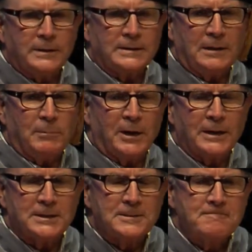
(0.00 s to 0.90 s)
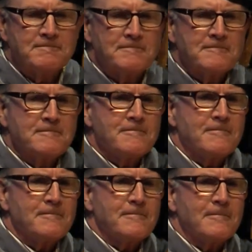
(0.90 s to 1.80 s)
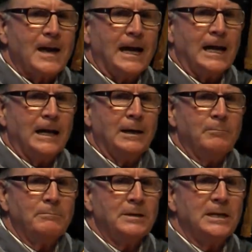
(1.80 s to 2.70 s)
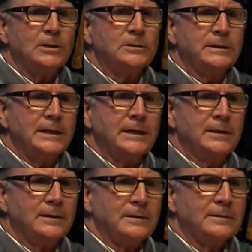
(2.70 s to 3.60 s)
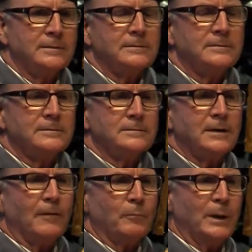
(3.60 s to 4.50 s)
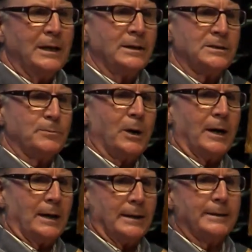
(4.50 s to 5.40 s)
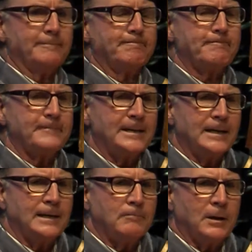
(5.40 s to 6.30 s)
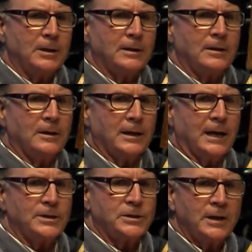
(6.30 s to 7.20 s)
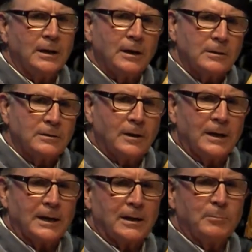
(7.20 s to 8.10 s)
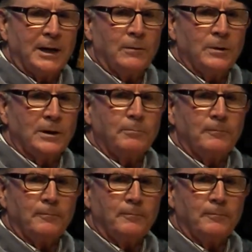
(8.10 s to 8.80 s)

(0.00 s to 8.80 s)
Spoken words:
at St. Mary's?" And I am guilty of being a smart aleck on occasion, not chronically, but I will.